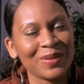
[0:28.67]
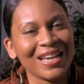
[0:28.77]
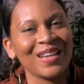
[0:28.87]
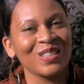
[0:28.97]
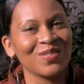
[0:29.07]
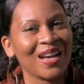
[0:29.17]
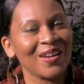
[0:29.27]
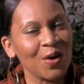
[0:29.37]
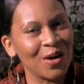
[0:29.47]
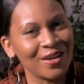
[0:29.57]
We kind of
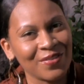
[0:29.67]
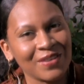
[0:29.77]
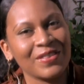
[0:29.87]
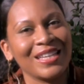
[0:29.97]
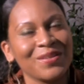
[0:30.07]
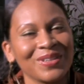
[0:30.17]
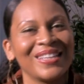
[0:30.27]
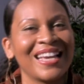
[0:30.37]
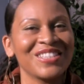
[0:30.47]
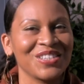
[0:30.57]
got off of the
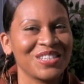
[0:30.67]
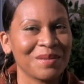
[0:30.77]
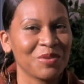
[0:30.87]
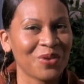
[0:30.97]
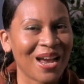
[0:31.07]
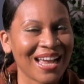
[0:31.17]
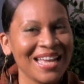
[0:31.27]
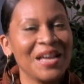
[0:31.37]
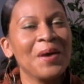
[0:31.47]
relationship track,